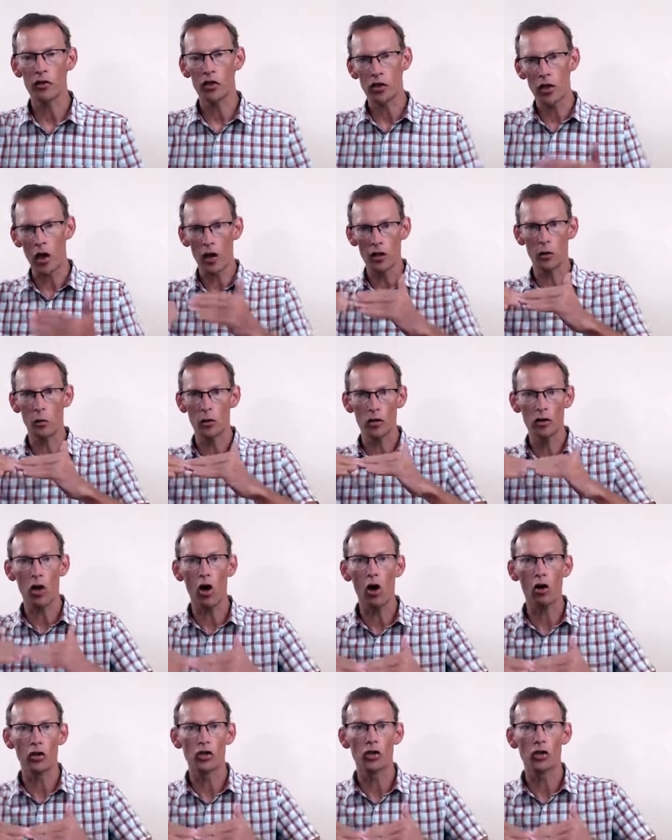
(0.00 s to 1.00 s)
starting with
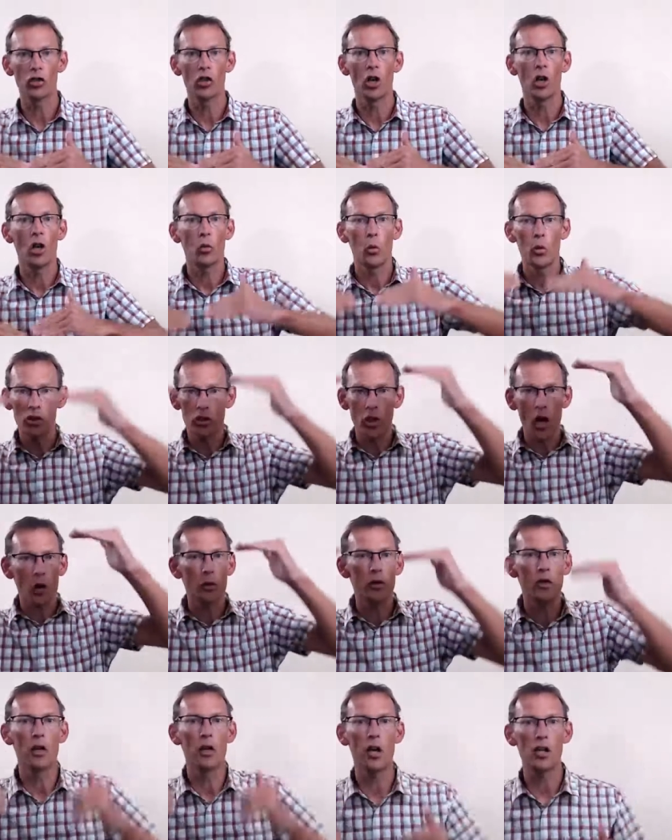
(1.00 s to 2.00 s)
costs, we start with
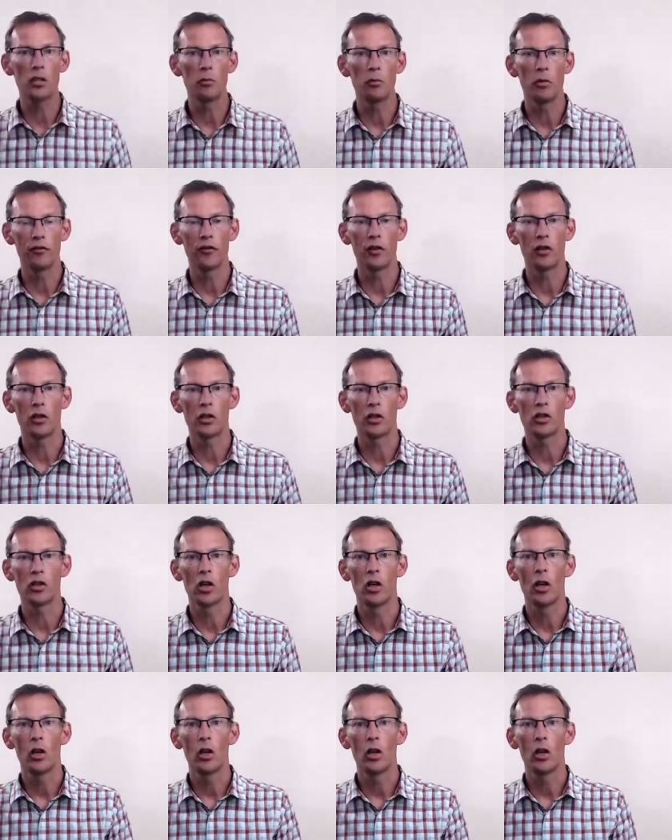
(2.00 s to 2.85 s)
the customer first.